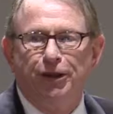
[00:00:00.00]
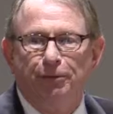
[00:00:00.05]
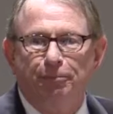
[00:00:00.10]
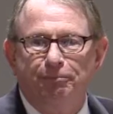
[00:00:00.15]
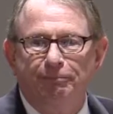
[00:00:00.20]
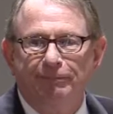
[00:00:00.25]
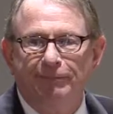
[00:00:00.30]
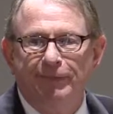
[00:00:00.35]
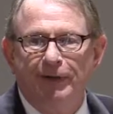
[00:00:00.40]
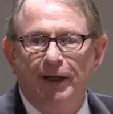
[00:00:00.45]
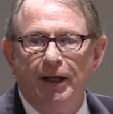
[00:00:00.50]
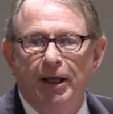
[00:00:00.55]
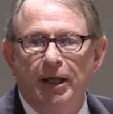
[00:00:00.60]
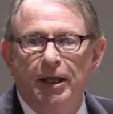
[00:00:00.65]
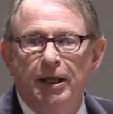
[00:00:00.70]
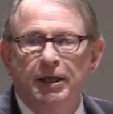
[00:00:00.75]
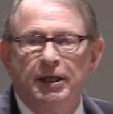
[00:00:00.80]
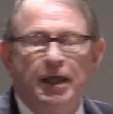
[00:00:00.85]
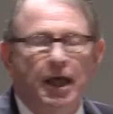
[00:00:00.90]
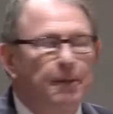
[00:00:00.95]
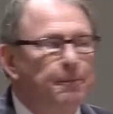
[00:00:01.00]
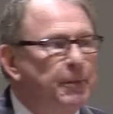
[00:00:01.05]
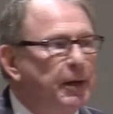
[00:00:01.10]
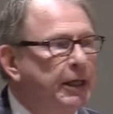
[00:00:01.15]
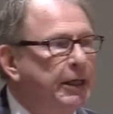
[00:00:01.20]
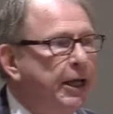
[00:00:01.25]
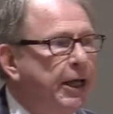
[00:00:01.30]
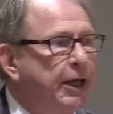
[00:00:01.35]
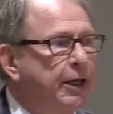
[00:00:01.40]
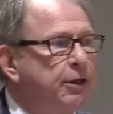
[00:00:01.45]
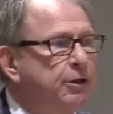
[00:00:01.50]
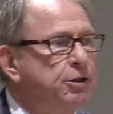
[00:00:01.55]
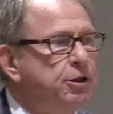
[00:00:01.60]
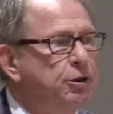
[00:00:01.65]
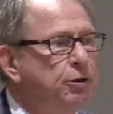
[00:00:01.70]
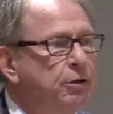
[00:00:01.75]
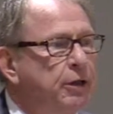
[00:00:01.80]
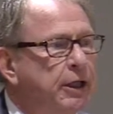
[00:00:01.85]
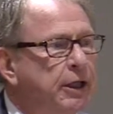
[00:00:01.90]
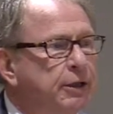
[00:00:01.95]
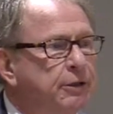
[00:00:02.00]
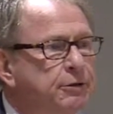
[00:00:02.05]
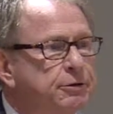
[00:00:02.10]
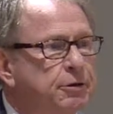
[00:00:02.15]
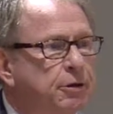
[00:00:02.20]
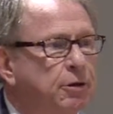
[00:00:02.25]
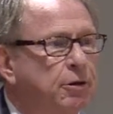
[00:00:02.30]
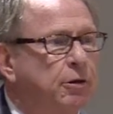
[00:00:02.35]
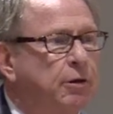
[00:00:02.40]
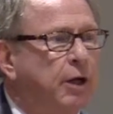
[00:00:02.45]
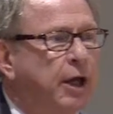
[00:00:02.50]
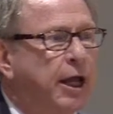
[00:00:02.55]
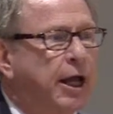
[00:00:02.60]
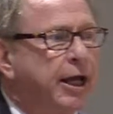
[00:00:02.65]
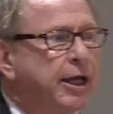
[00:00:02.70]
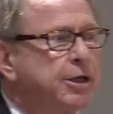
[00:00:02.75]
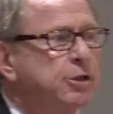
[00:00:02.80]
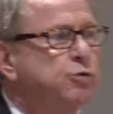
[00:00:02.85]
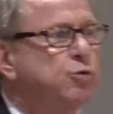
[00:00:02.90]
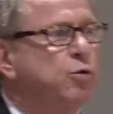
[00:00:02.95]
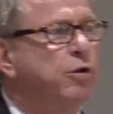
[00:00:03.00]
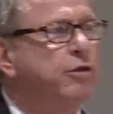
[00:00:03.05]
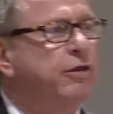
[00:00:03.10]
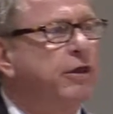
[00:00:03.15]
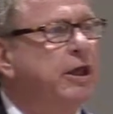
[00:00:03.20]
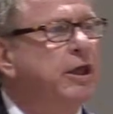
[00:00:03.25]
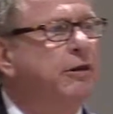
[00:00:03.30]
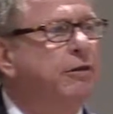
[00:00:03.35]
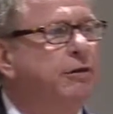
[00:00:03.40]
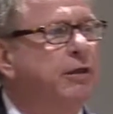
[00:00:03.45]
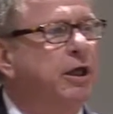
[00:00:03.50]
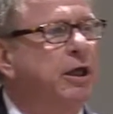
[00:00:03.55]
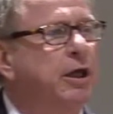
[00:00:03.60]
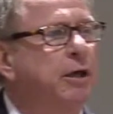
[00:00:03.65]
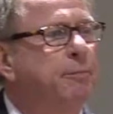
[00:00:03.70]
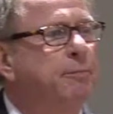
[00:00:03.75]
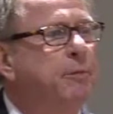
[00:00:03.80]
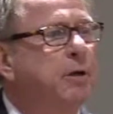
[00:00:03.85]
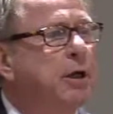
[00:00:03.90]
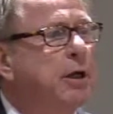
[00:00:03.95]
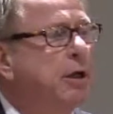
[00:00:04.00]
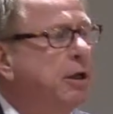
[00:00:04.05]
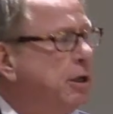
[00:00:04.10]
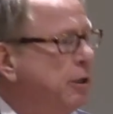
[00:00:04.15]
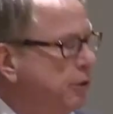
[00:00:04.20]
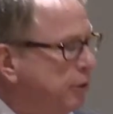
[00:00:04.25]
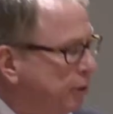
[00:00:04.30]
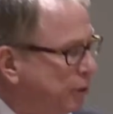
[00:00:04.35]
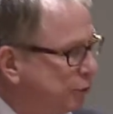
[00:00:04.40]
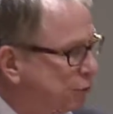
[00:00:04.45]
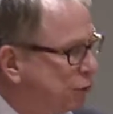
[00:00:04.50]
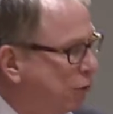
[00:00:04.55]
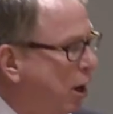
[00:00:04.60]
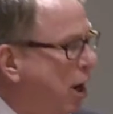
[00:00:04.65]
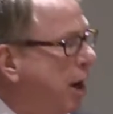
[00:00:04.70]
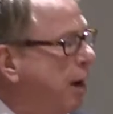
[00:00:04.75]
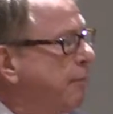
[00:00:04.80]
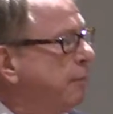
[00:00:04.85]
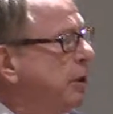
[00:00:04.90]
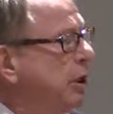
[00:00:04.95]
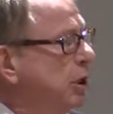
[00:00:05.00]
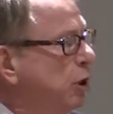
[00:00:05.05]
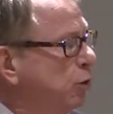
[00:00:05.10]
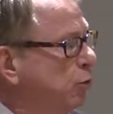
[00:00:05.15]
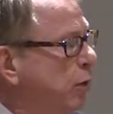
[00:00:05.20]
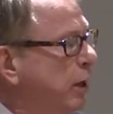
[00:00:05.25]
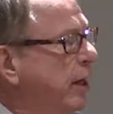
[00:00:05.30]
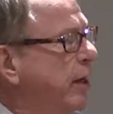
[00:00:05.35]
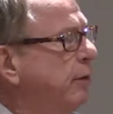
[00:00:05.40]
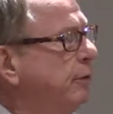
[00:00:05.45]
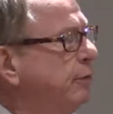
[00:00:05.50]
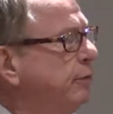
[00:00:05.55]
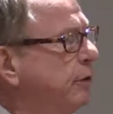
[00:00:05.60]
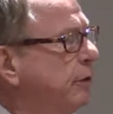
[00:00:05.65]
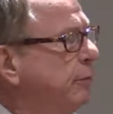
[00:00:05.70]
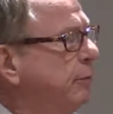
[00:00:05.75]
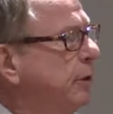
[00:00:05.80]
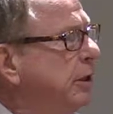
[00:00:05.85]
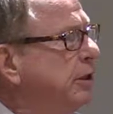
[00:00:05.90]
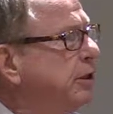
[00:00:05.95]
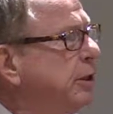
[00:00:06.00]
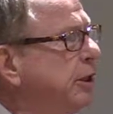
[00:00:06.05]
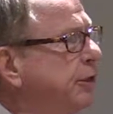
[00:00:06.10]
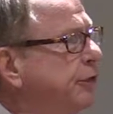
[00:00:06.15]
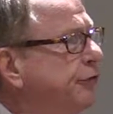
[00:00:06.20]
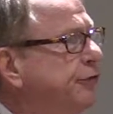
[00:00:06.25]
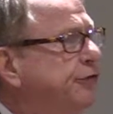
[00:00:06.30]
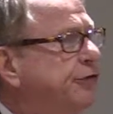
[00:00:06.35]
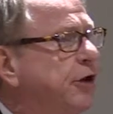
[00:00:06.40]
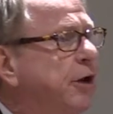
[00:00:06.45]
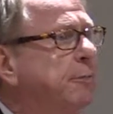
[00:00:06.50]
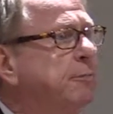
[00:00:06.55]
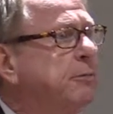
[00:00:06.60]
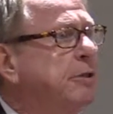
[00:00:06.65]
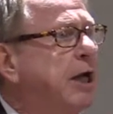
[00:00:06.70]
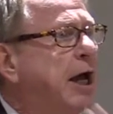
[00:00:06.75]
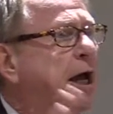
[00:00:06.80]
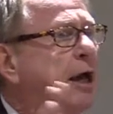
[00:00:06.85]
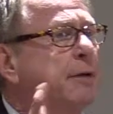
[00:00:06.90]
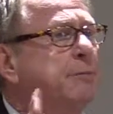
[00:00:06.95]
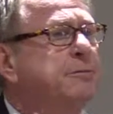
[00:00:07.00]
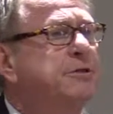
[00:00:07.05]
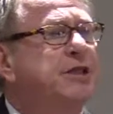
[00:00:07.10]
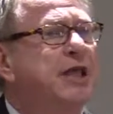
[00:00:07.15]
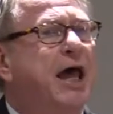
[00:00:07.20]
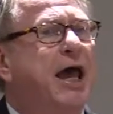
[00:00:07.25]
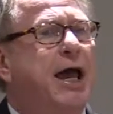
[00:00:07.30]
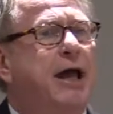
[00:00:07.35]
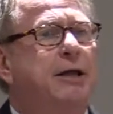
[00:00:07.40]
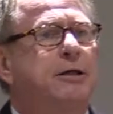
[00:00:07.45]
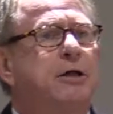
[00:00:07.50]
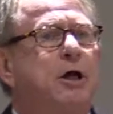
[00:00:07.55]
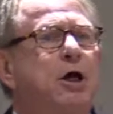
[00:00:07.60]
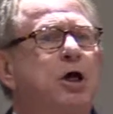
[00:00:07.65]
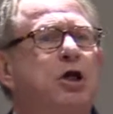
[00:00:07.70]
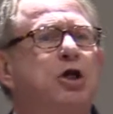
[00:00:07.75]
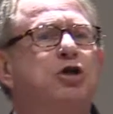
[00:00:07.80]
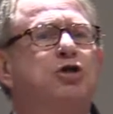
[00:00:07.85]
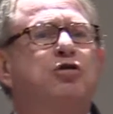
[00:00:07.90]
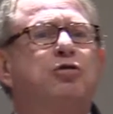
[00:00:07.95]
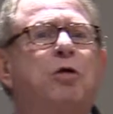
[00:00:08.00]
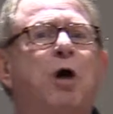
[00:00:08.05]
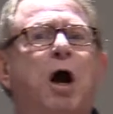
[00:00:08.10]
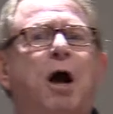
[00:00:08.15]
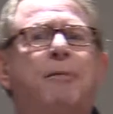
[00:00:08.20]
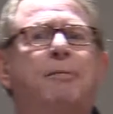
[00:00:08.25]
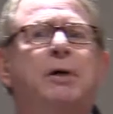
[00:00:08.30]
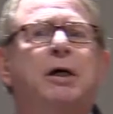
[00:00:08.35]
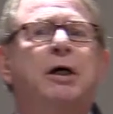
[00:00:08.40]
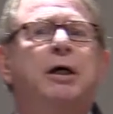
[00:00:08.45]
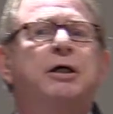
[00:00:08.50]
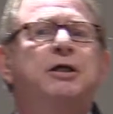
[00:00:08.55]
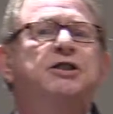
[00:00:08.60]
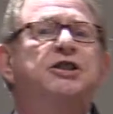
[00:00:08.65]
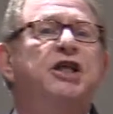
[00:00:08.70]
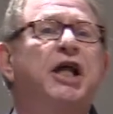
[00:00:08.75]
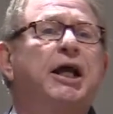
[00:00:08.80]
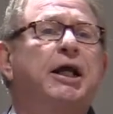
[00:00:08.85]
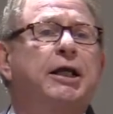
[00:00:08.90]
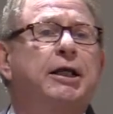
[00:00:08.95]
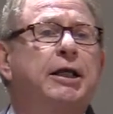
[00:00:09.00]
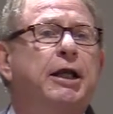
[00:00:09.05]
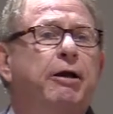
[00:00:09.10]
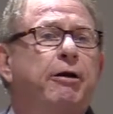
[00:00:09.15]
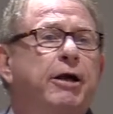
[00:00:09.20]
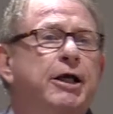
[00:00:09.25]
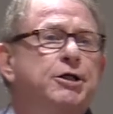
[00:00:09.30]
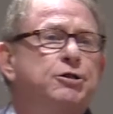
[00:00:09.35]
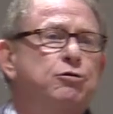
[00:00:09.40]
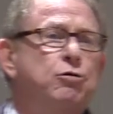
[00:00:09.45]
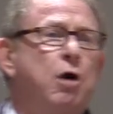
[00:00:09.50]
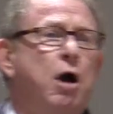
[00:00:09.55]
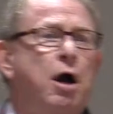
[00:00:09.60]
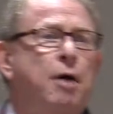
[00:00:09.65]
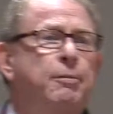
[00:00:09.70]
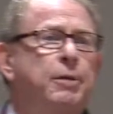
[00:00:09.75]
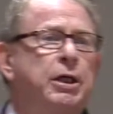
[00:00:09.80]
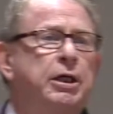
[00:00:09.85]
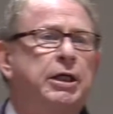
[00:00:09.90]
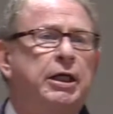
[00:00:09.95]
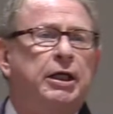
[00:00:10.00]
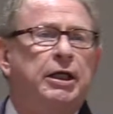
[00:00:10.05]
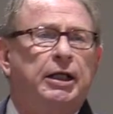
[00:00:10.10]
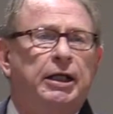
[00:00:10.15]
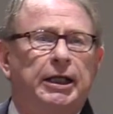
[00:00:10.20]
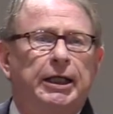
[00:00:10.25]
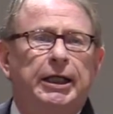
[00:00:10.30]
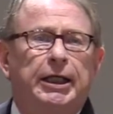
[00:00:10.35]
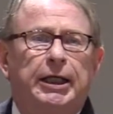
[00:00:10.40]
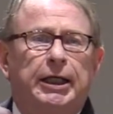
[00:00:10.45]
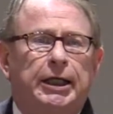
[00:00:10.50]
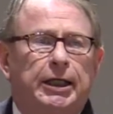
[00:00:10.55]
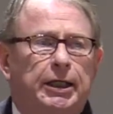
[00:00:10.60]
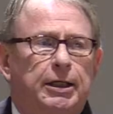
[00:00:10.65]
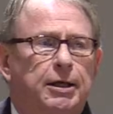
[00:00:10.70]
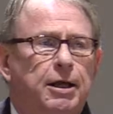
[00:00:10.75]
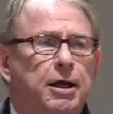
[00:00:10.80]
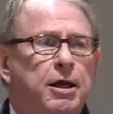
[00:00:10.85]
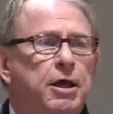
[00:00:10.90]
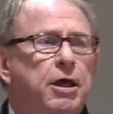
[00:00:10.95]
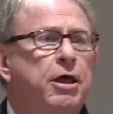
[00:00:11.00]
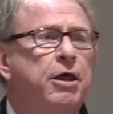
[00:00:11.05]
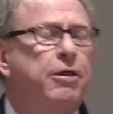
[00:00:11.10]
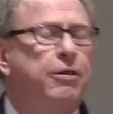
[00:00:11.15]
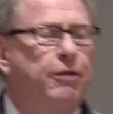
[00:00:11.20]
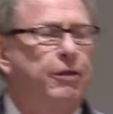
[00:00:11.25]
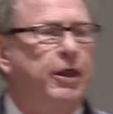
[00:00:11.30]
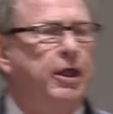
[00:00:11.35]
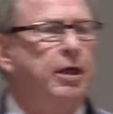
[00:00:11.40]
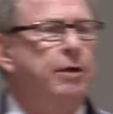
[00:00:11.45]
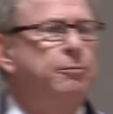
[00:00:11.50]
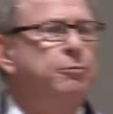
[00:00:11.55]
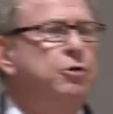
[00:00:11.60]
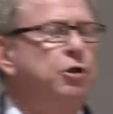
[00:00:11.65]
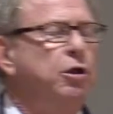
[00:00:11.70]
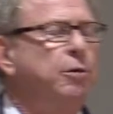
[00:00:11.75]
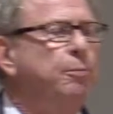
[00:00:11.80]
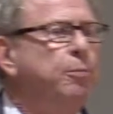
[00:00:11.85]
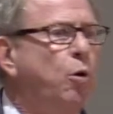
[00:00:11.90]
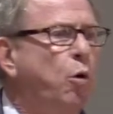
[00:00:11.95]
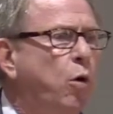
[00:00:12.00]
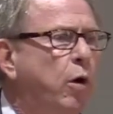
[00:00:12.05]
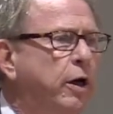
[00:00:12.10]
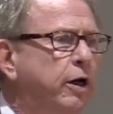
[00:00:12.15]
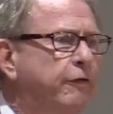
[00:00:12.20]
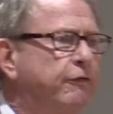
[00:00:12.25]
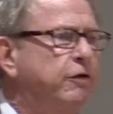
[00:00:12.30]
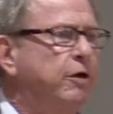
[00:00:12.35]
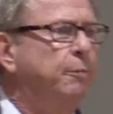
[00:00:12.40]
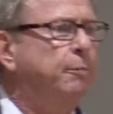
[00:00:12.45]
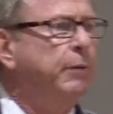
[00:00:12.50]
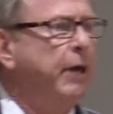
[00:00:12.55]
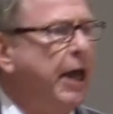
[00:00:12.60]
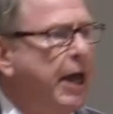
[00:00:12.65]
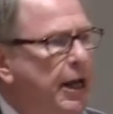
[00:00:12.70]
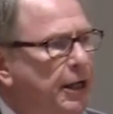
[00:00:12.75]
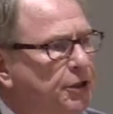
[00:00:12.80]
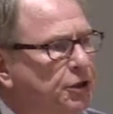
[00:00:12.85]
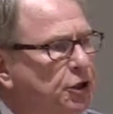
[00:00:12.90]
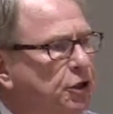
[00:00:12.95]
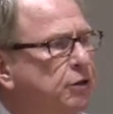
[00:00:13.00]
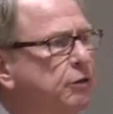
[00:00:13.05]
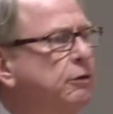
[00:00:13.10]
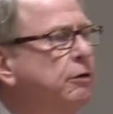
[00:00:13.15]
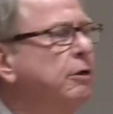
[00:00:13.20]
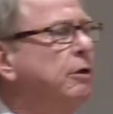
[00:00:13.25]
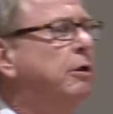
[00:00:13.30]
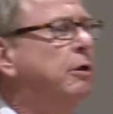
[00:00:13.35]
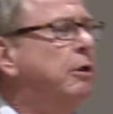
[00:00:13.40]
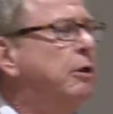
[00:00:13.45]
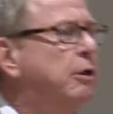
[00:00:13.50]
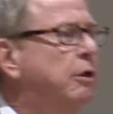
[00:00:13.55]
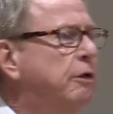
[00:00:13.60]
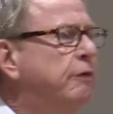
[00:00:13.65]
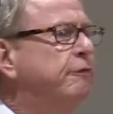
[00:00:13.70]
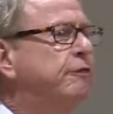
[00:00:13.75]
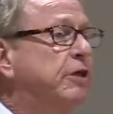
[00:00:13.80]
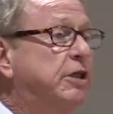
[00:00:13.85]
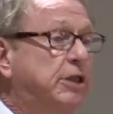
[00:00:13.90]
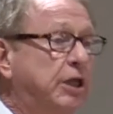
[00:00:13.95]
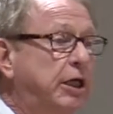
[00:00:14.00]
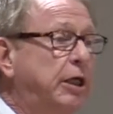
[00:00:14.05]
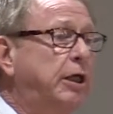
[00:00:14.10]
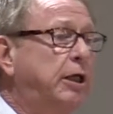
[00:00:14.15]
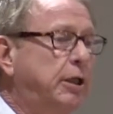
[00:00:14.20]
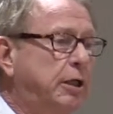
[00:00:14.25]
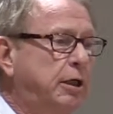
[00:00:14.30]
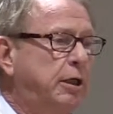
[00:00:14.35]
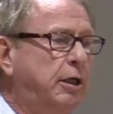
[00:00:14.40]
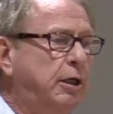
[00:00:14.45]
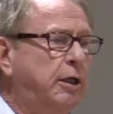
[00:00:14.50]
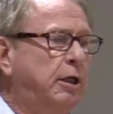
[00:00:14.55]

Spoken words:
them, they began to internalize within them the trauma around them until sometimes that trauma, secondary trauma, can lead them to the point of compassion fatigue.